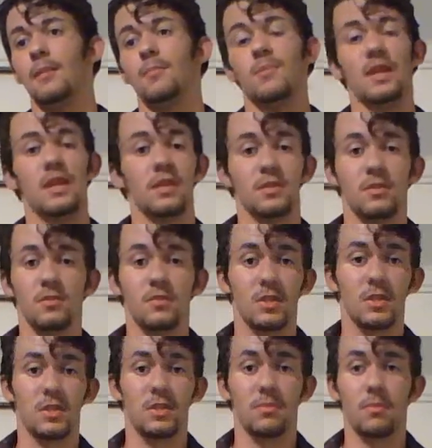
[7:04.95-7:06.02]
things you
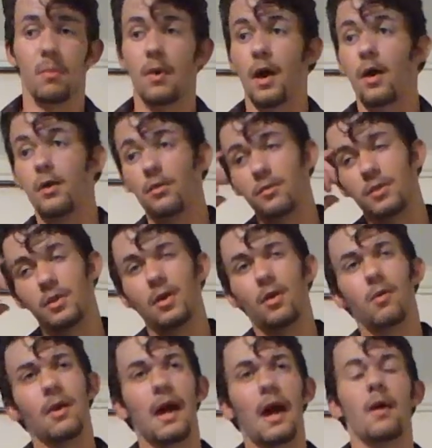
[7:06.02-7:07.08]
just, oh, you know
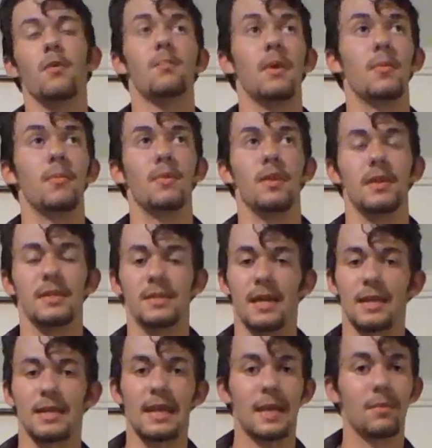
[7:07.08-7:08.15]
what, I remember this, I
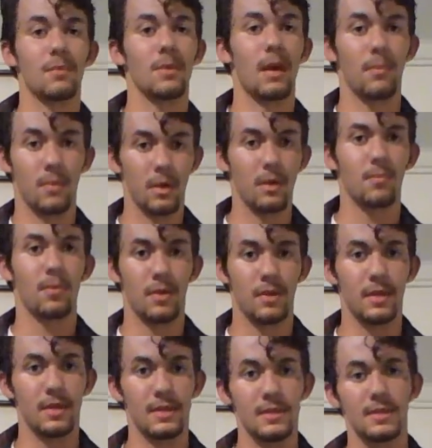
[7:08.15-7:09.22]
think I'm going to put
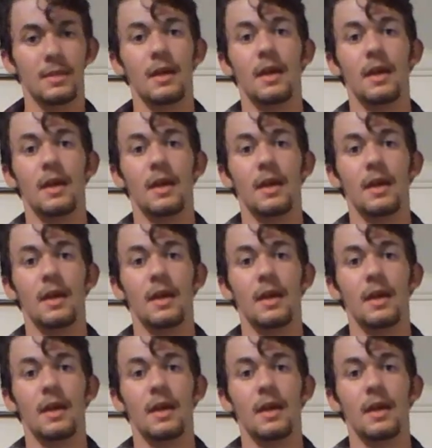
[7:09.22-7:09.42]
this.